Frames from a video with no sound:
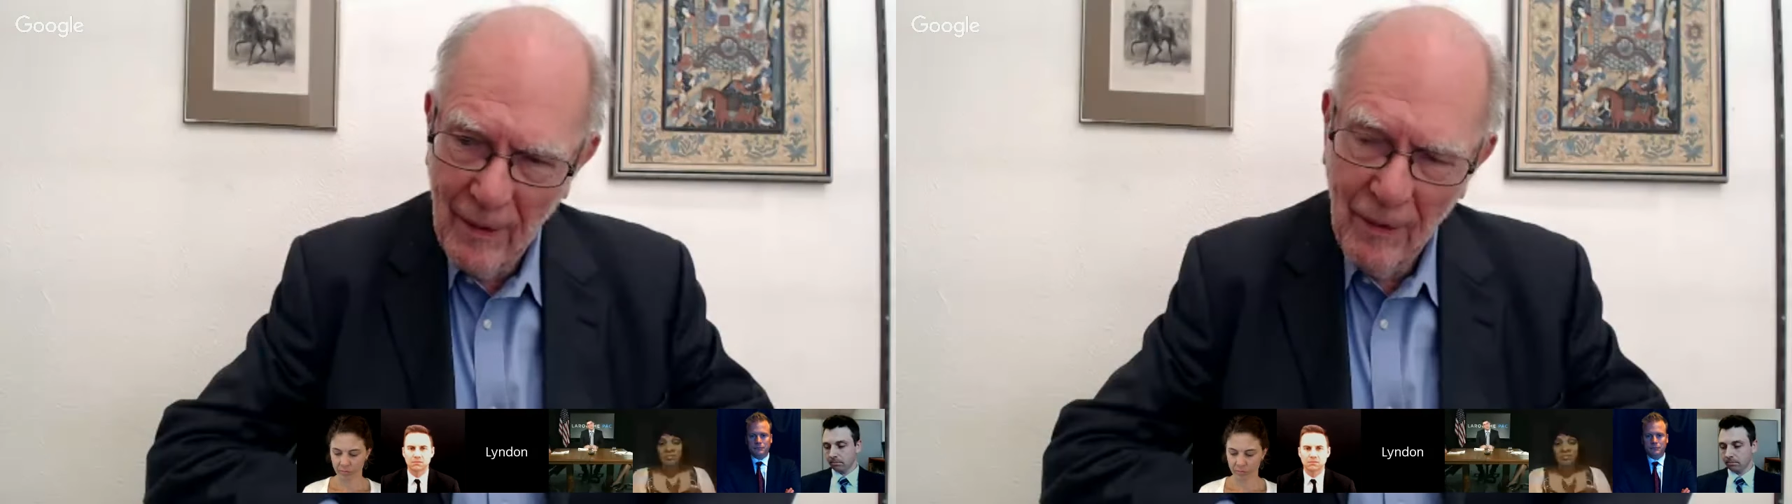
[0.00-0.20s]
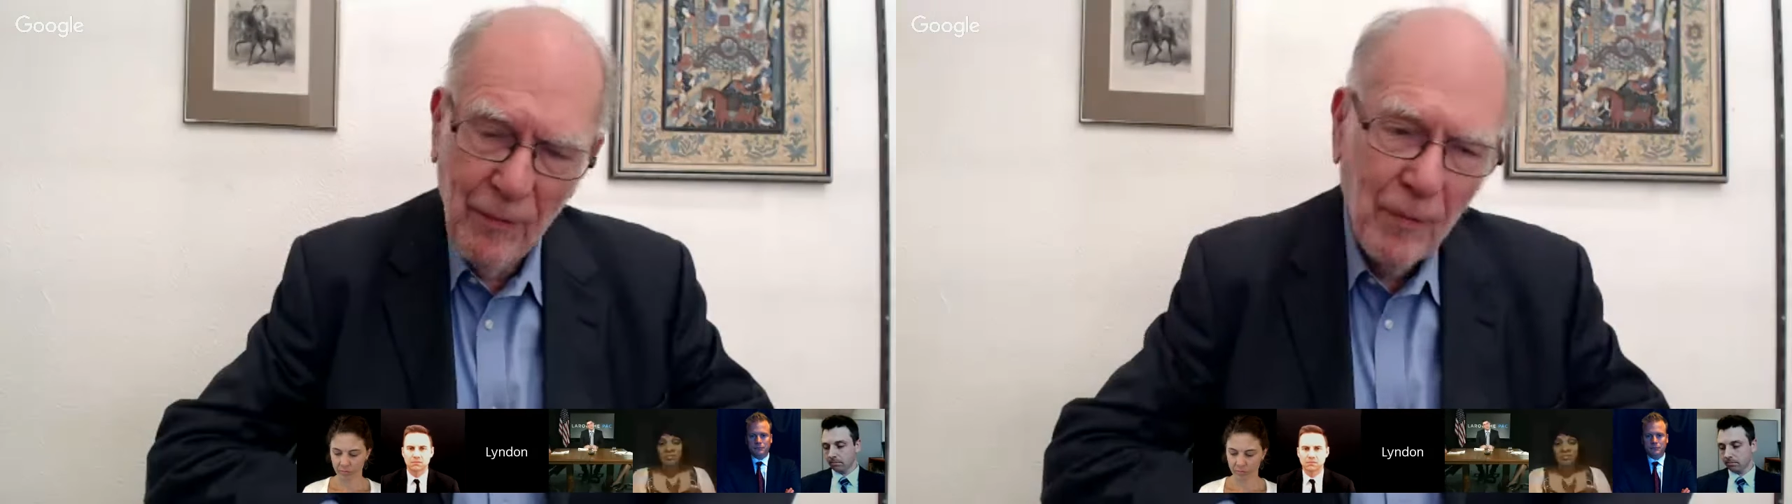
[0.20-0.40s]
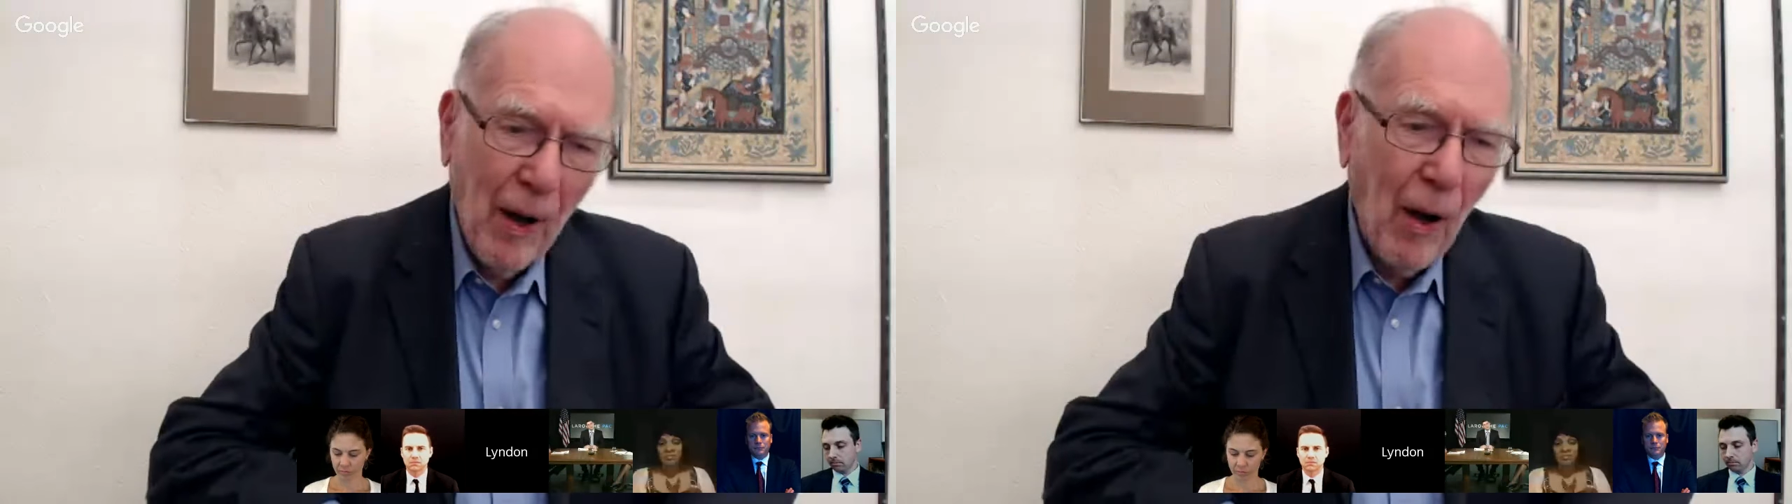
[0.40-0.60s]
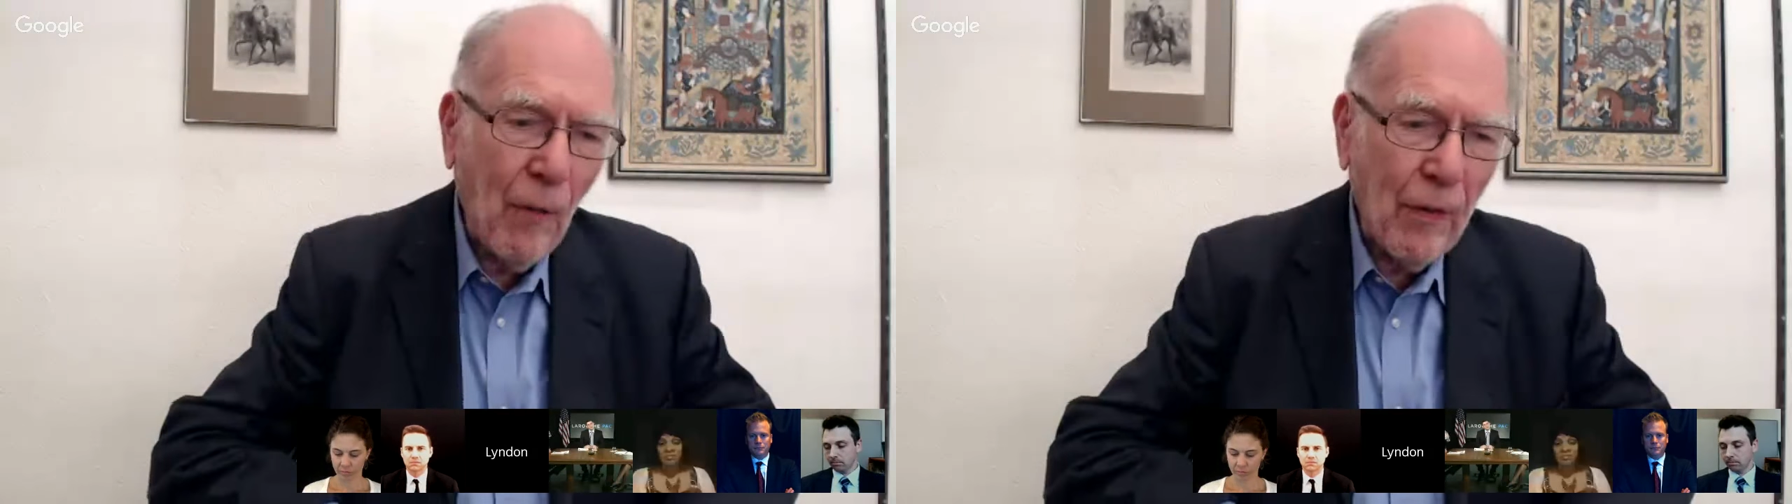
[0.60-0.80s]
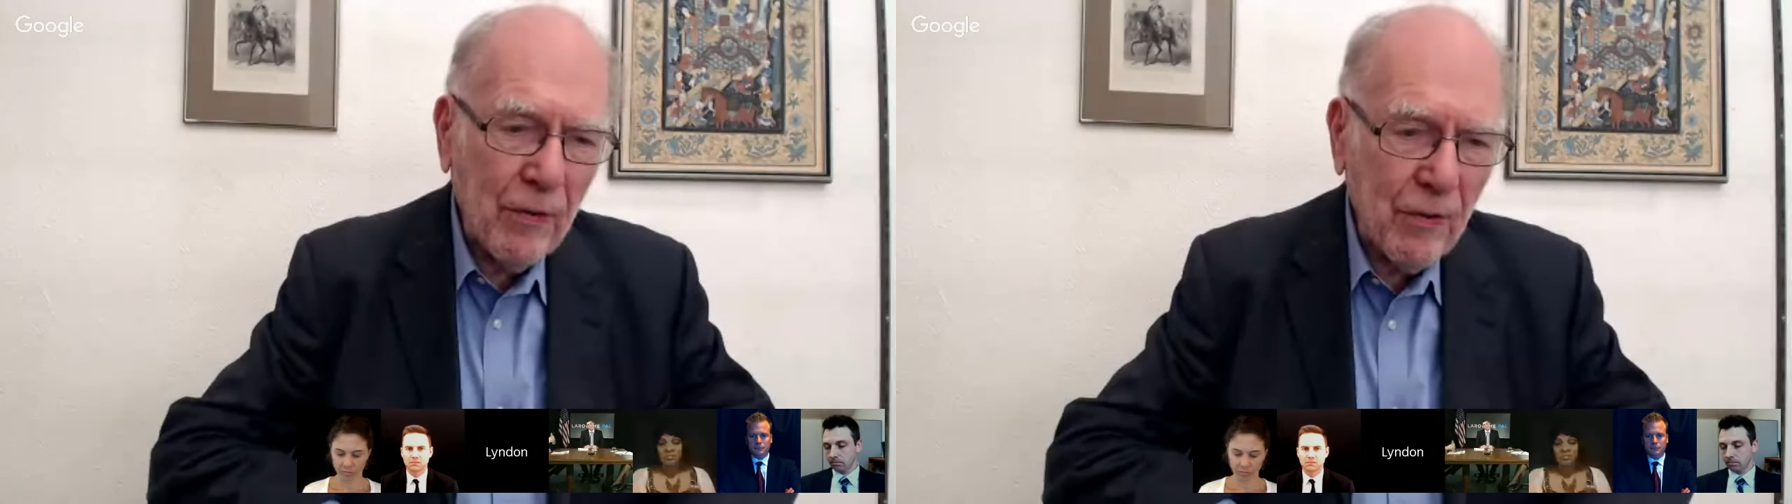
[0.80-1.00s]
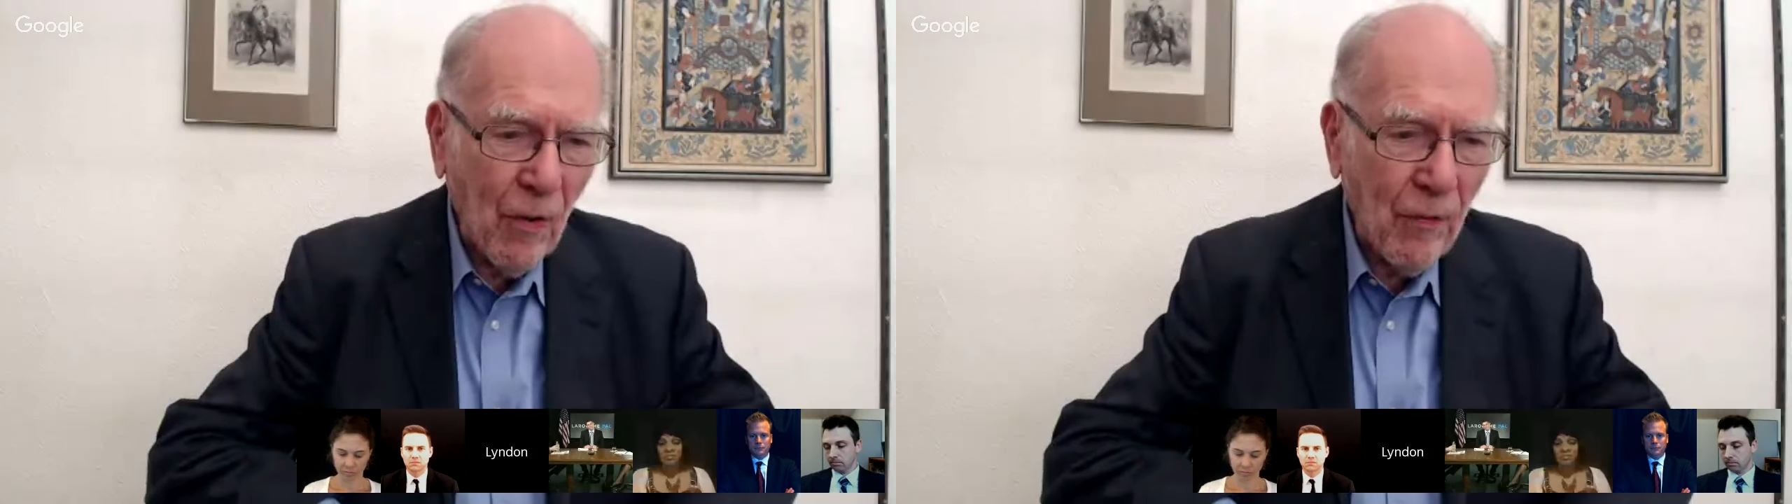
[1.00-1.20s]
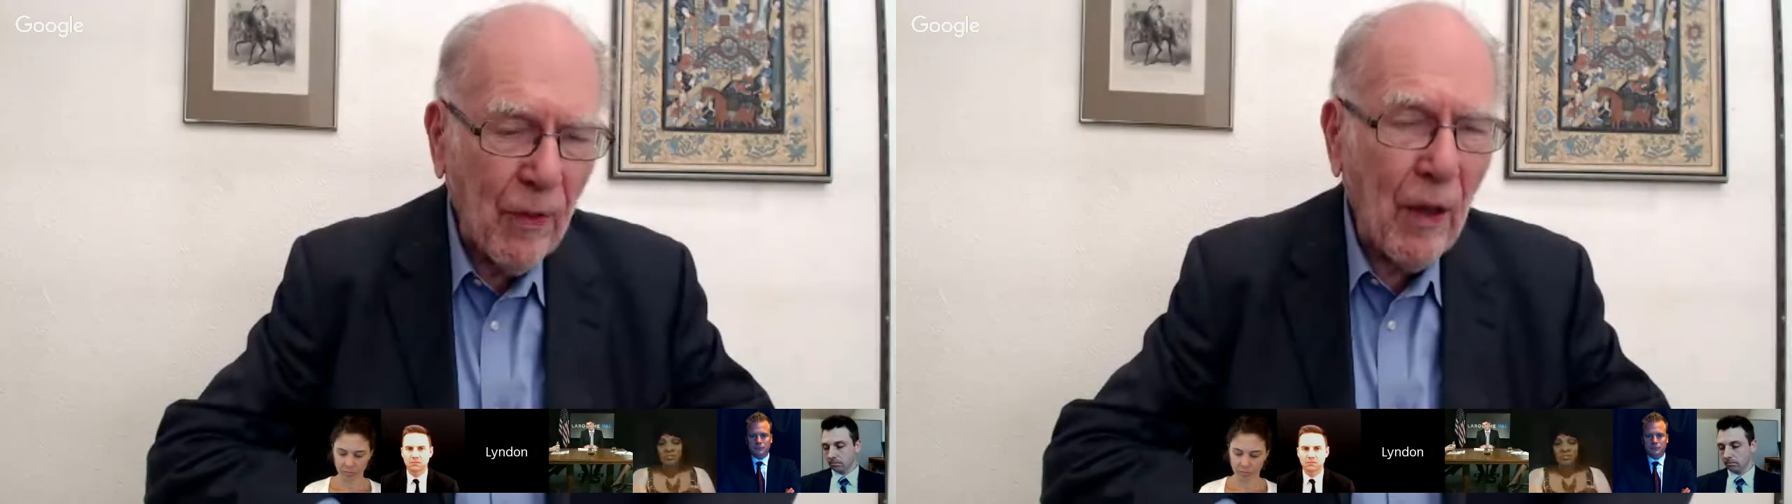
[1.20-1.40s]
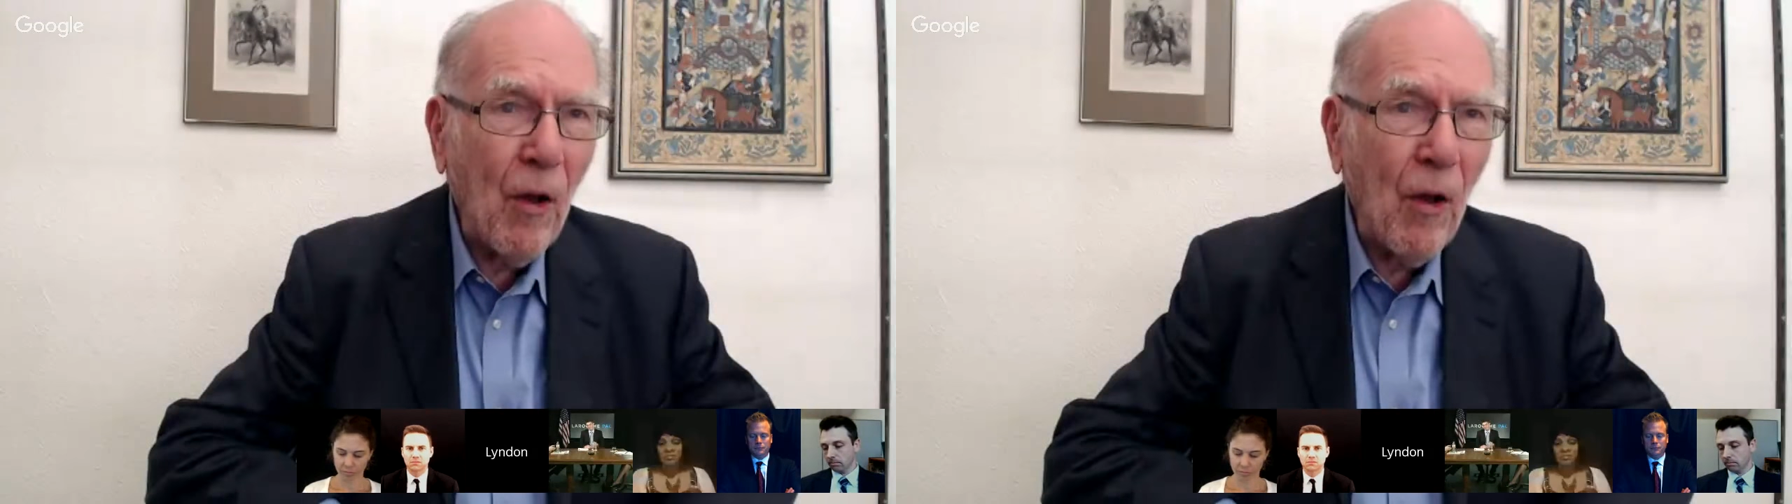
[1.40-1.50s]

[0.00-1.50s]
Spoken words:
of how this thing